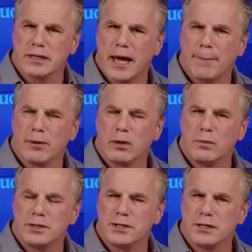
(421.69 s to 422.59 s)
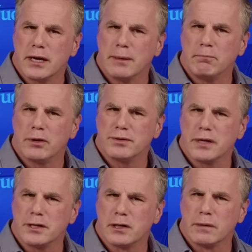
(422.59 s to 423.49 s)
Capitol, which is a
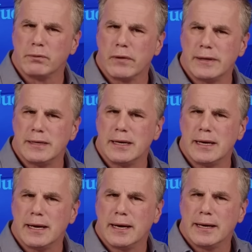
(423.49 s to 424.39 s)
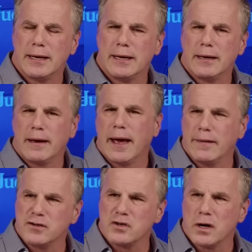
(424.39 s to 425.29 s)
presidential appointee,
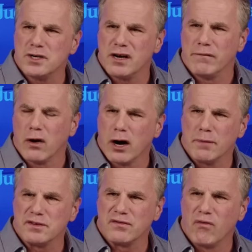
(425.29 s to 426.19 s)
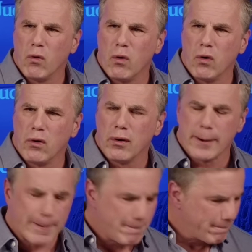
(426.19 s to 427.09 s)
and the sergeant of arms
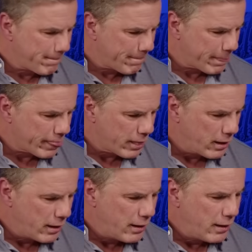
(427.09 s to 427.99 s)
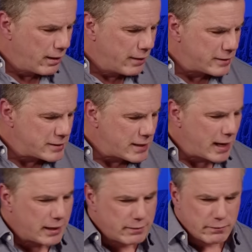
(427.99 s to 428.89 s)
for the
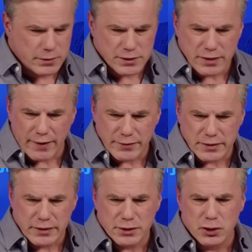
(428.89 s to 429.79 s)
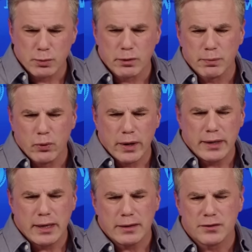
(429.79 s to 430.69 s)
Senate, which is obviously a Schumer
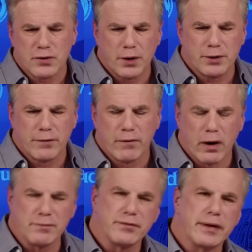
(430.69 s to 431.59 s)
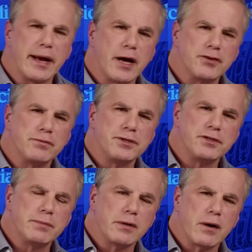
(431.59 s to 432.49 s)
appointee, and the sergeant of arms for the House, which
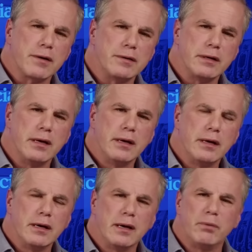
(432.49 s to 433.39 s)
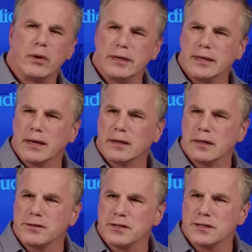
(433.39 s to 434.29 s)
is a McCarthy appointee. I think
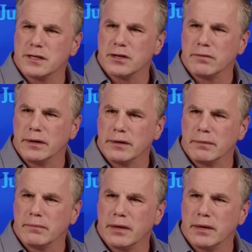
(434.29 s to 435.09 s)
it's just the three of them.